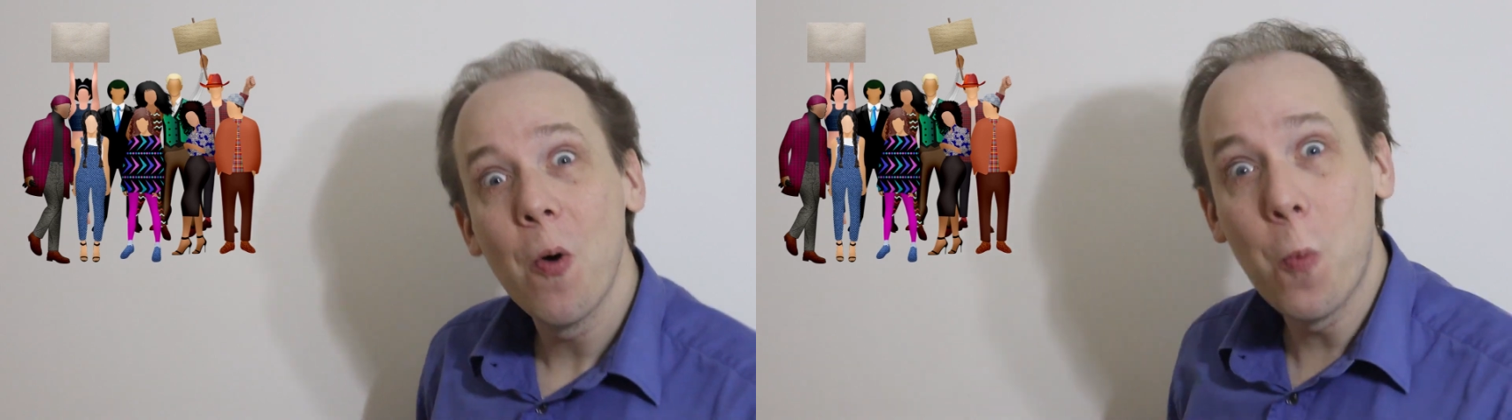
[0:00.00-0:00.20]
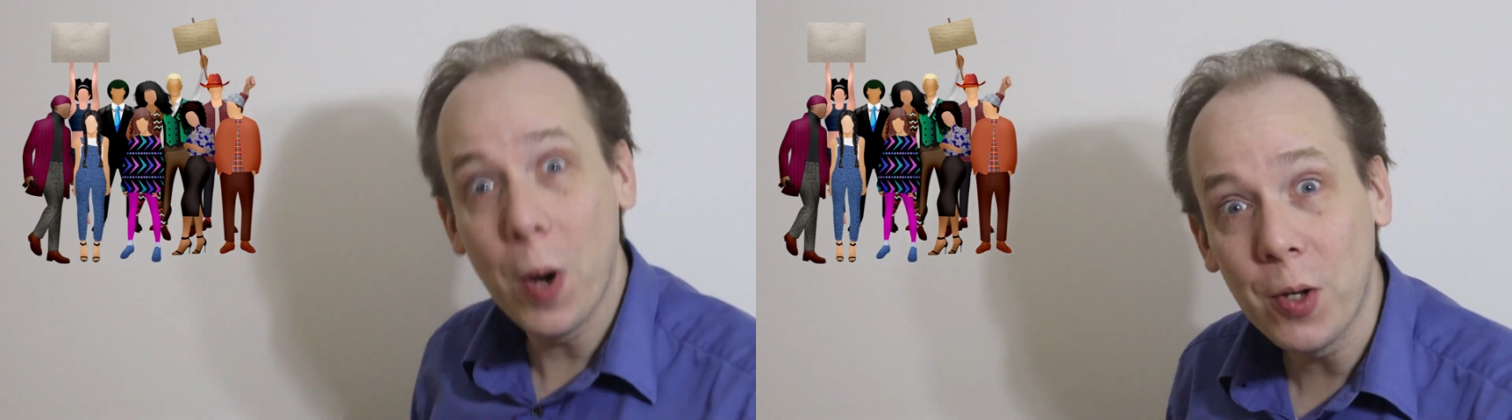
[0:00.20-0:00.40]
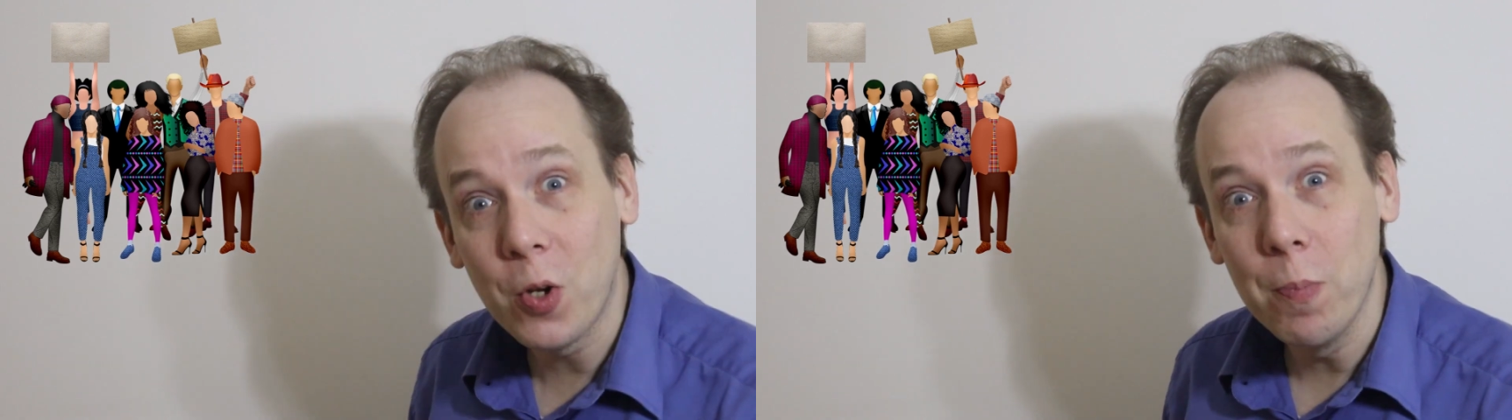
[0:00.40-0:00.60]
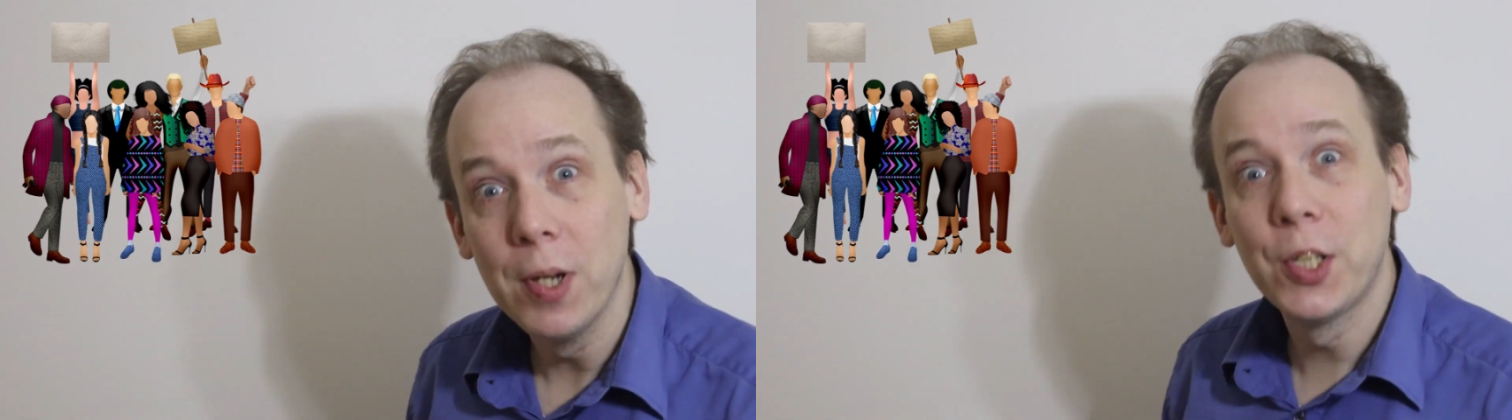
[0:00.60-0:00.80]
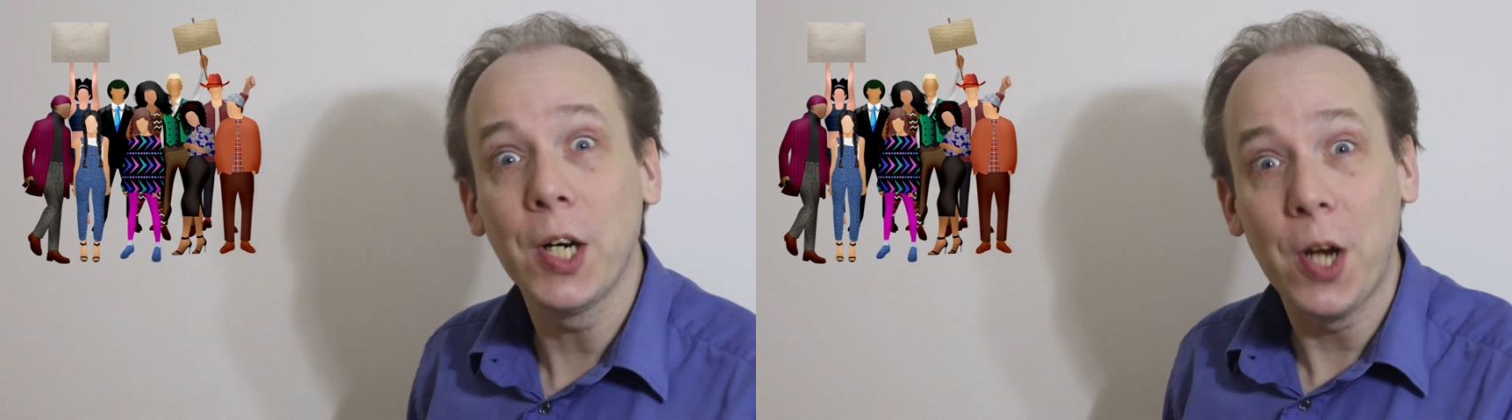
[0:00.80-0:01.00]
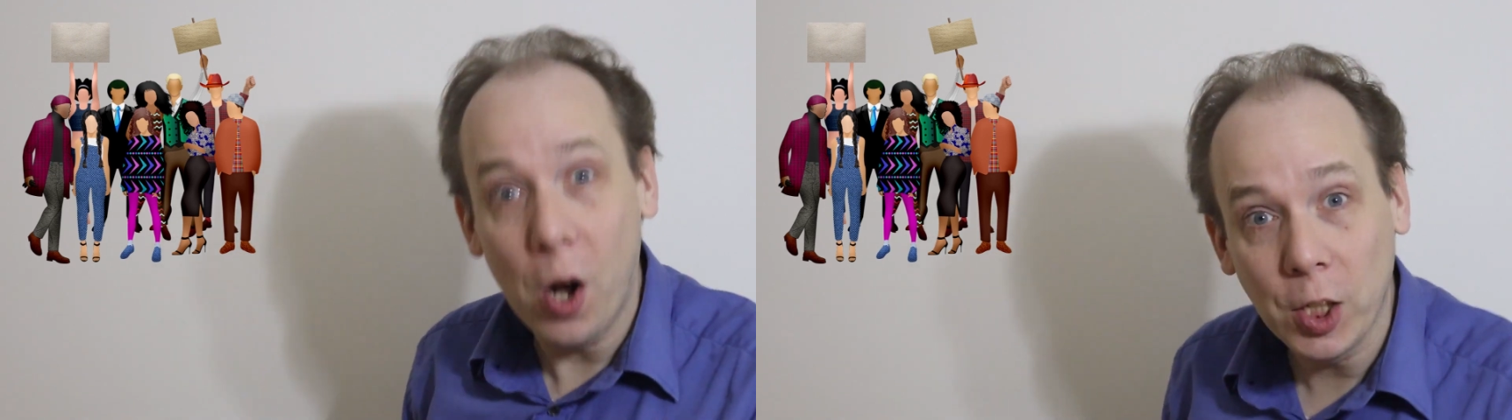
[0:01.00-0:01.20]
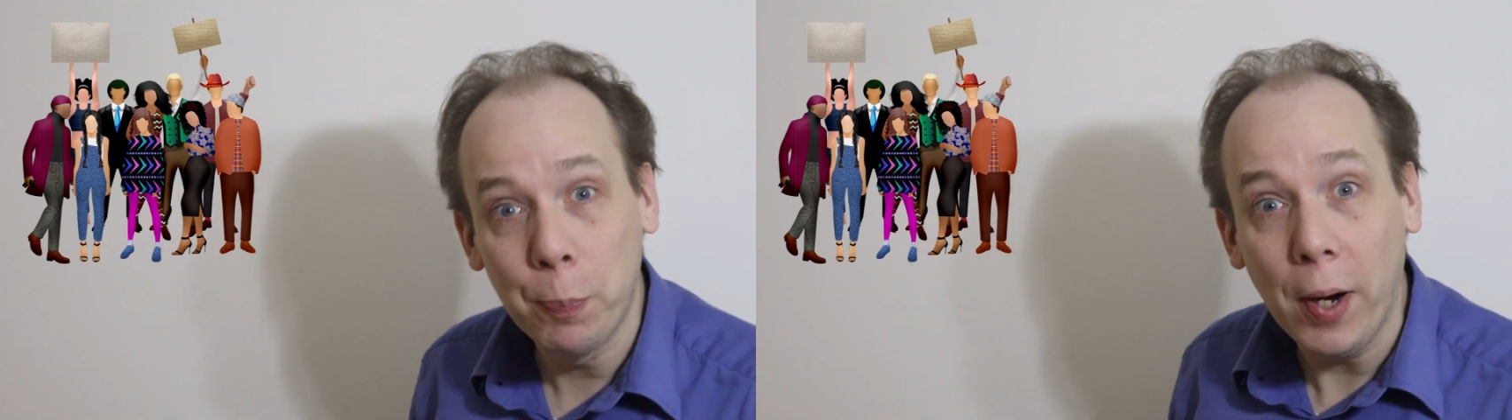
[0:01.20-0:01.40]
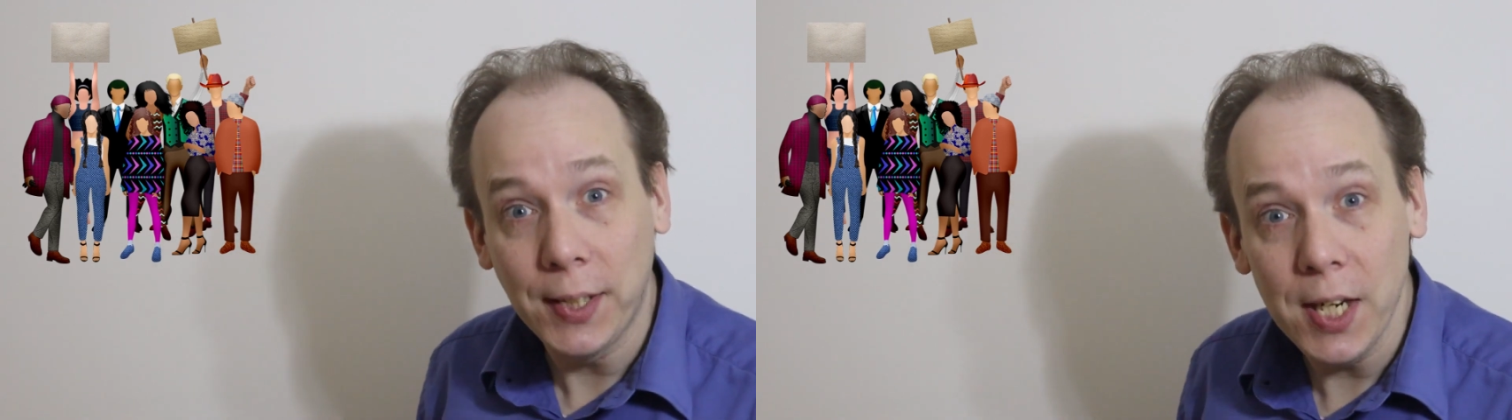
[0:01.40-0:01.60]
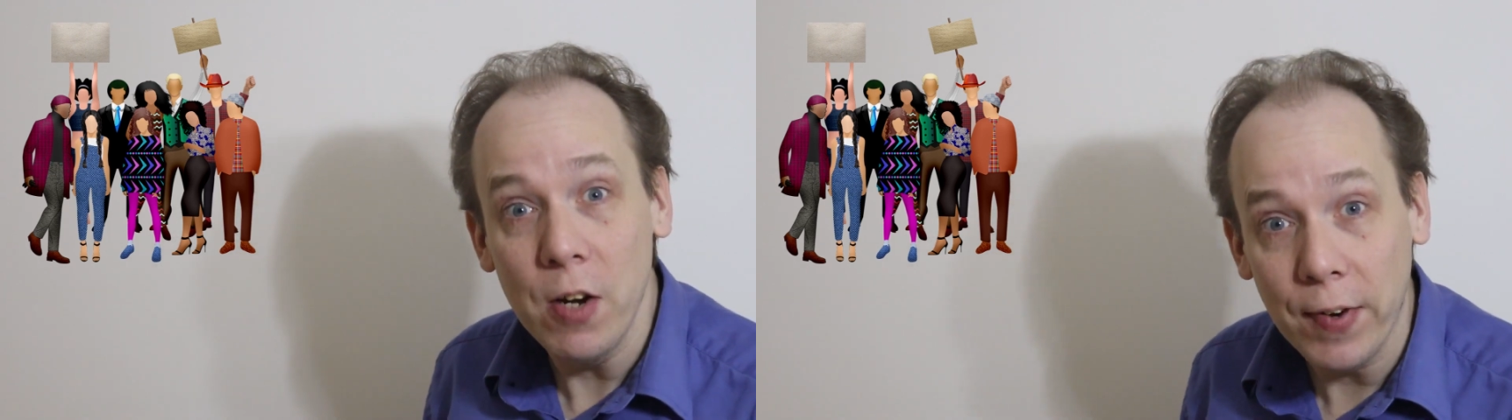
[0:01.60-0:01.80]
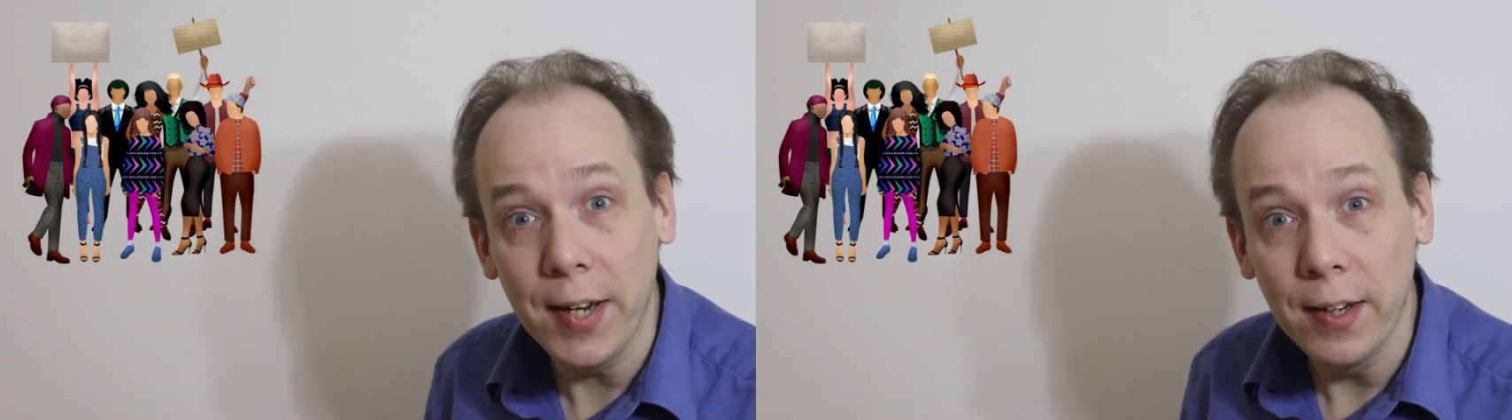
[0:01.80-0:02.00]
Welcome to Car Spy
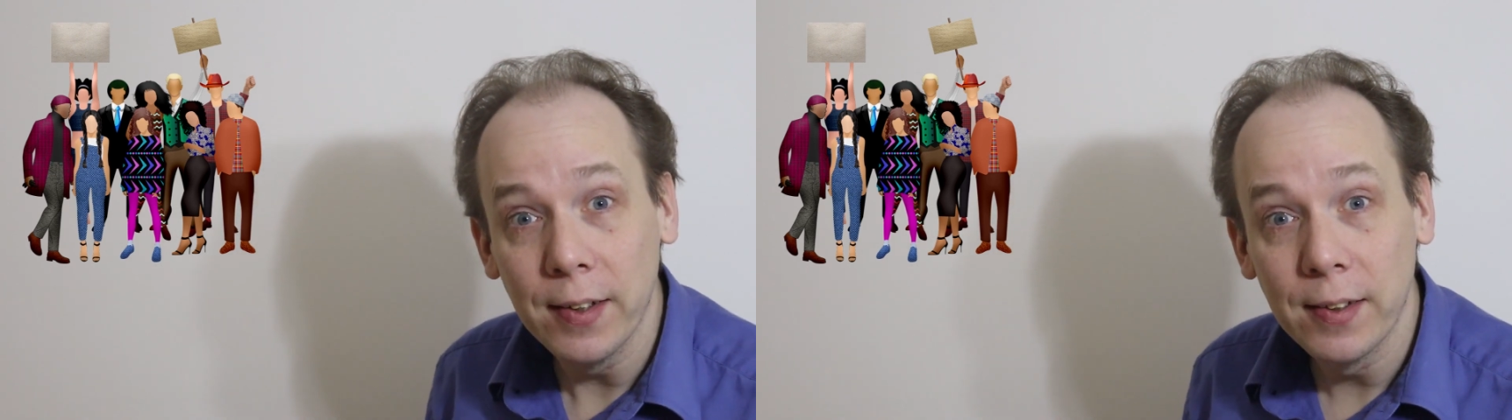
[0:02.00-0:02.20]
TV.